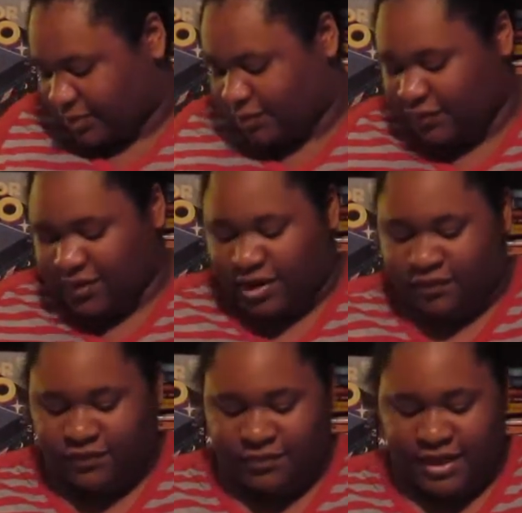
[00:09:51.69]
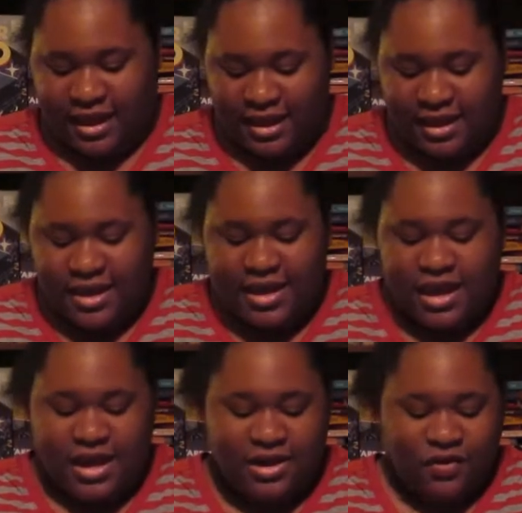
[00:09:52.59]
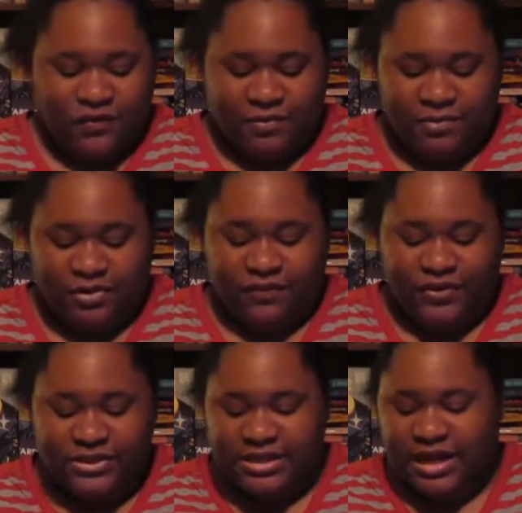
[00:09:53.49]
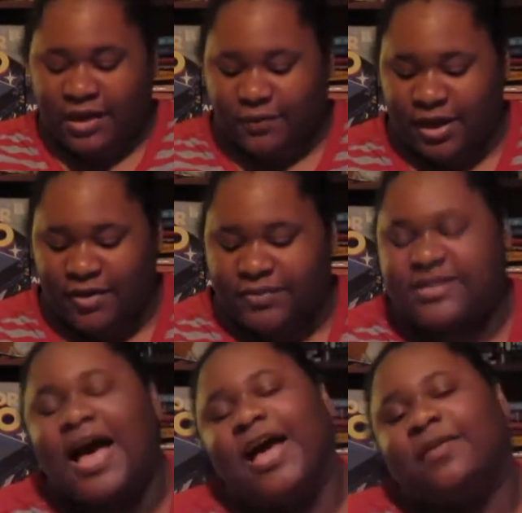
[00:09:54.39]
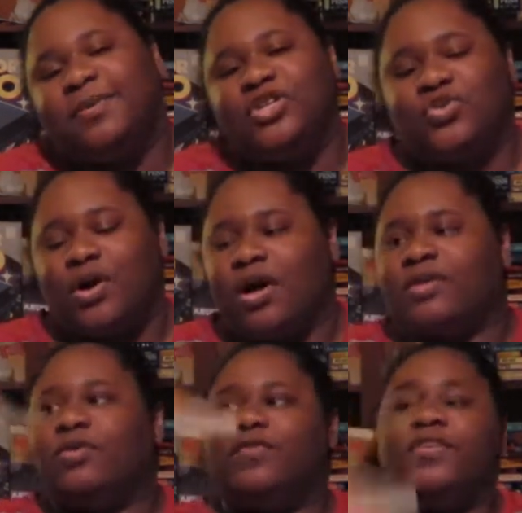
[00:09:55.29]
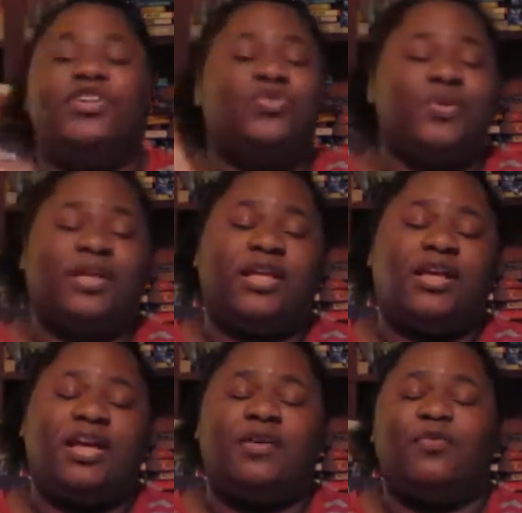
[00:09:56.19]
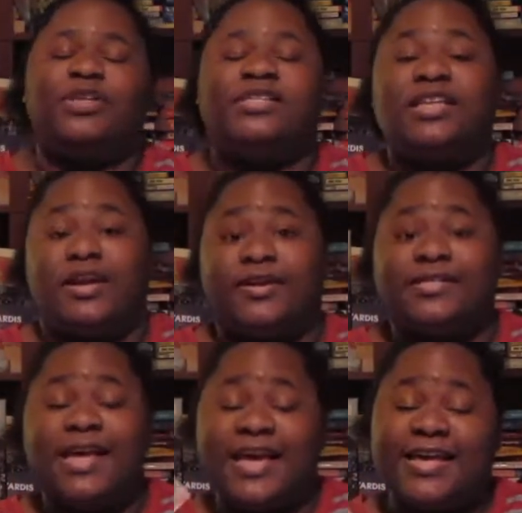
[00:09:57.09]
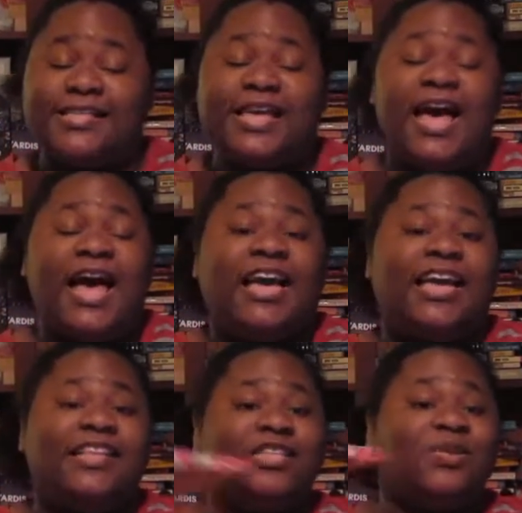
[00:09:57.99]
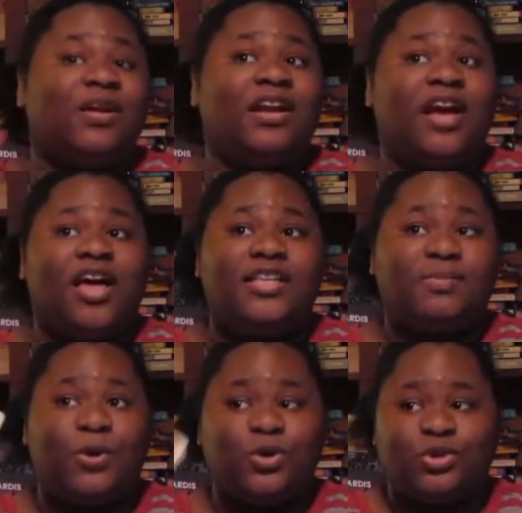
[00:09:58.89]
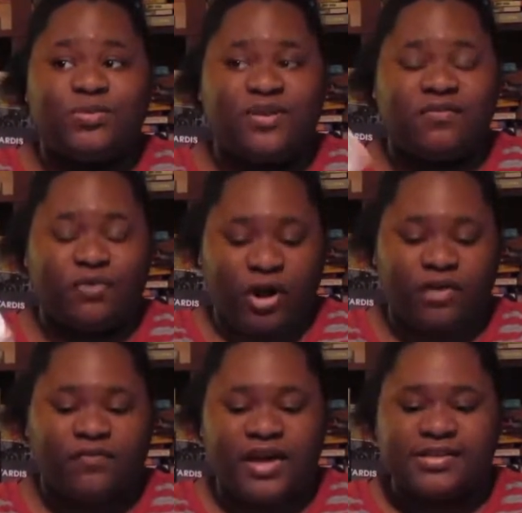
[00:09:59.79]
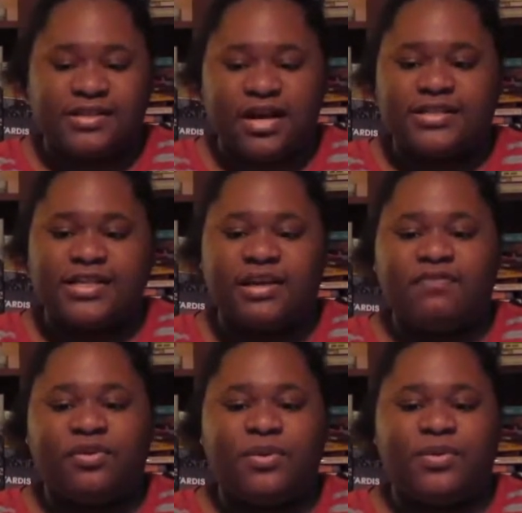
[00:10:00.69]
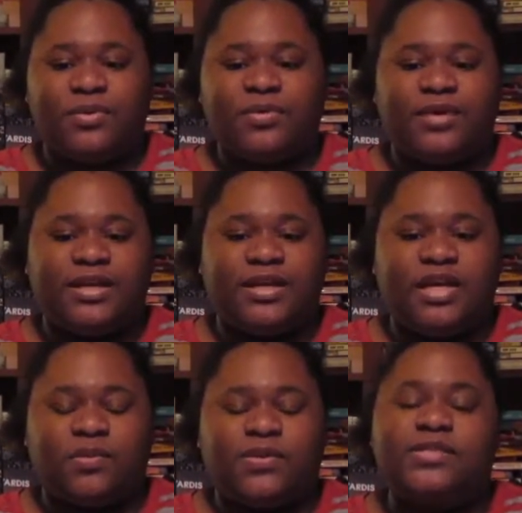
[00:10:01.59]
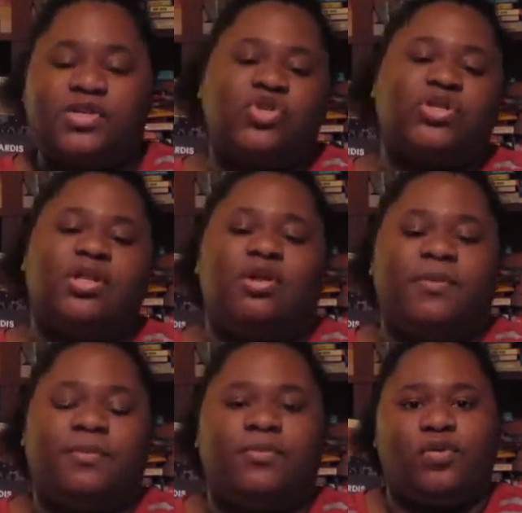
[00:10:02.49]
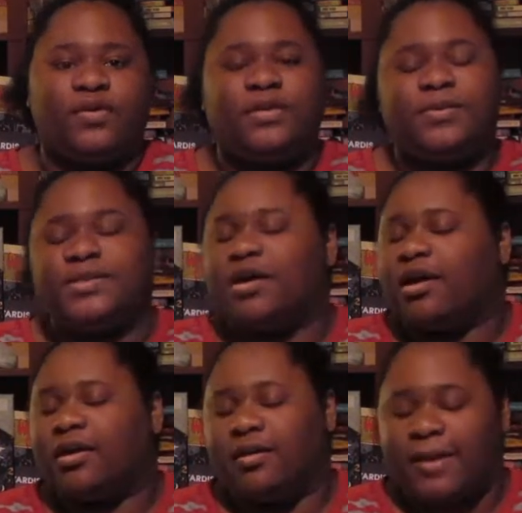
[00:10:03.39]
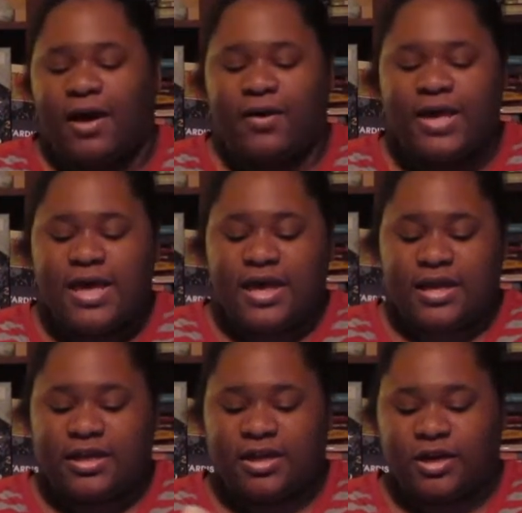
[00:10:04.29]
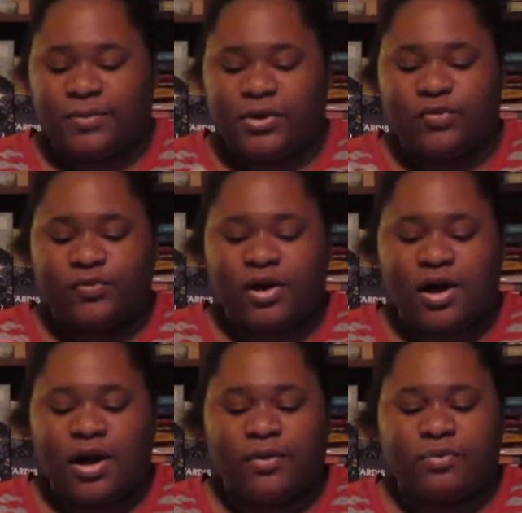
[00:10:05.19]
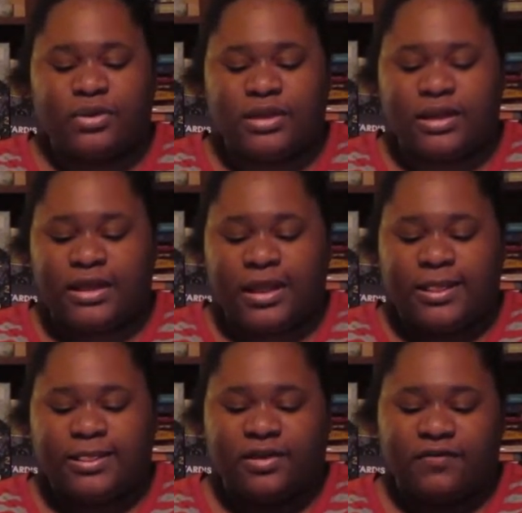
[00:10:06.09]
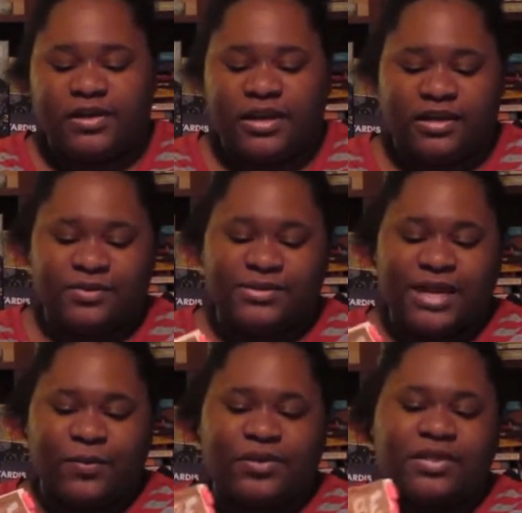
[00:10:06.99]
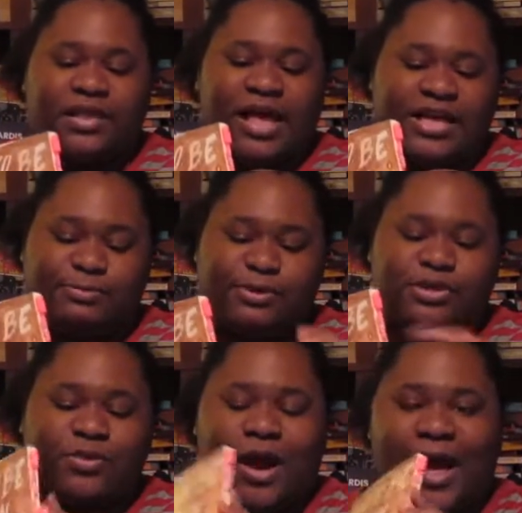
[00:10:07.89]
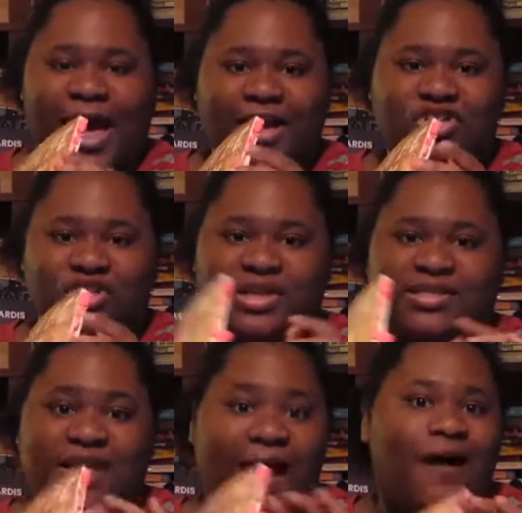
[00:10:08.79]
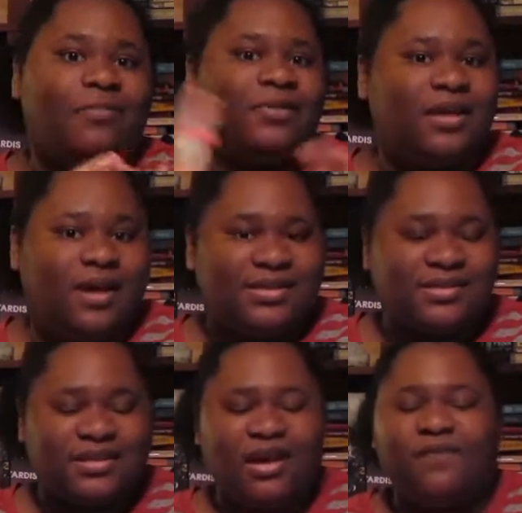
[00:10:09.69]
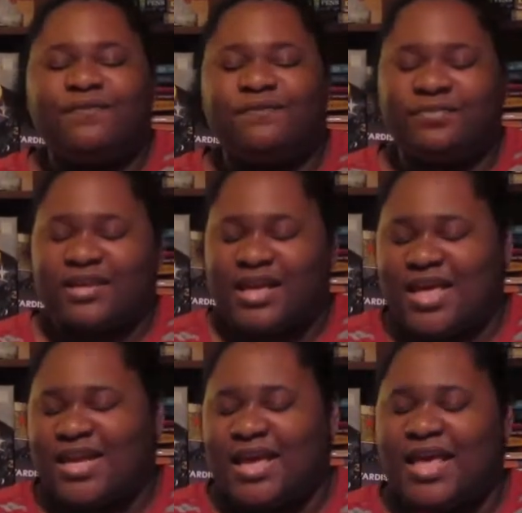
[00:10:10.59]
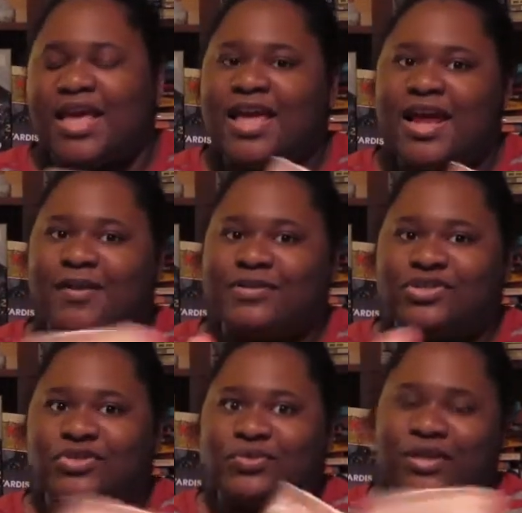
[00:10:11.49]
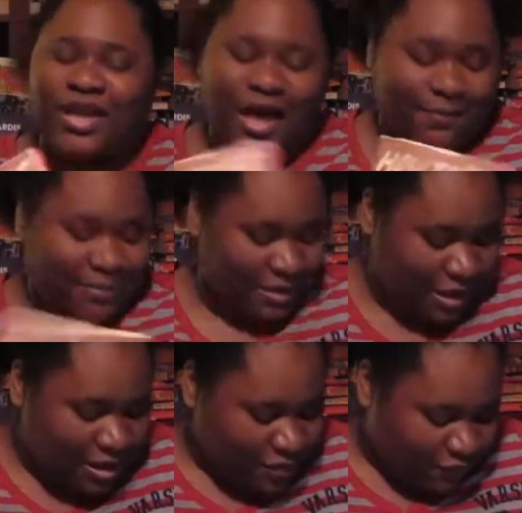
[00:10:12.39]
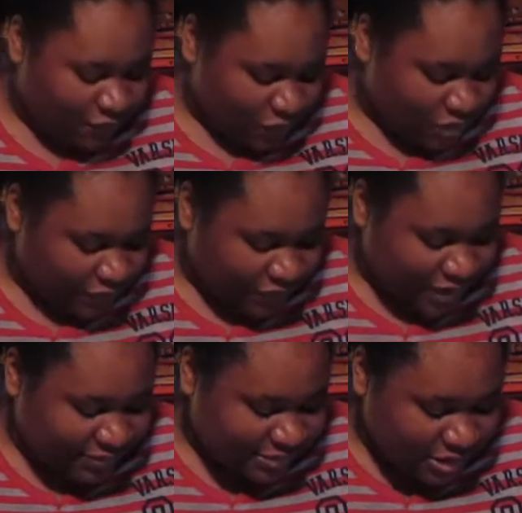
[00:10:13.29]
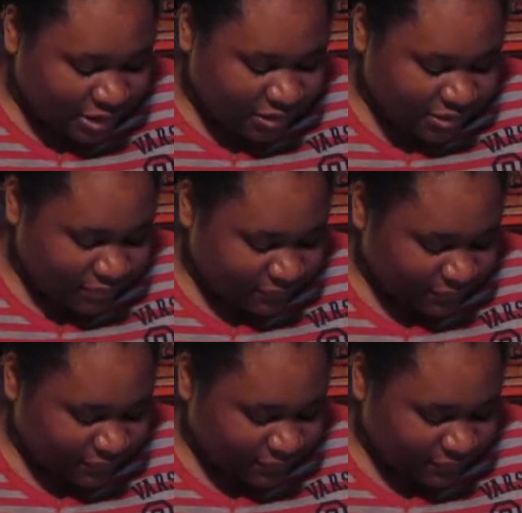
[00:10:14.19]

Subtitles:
Moving on from that, In November, the first thing I read was How to Be Drawn, or finished reading, was Terrence Hayes. I gave this one, it's a poetry book, 4 out of 5 stars. I definitely want to reread and research a little bit what he was talking about in here, but overall, I really loved it, and it was like one of the last books where I actually tabbed stuff in it, and I was just really happy. 4 out of 5 stars.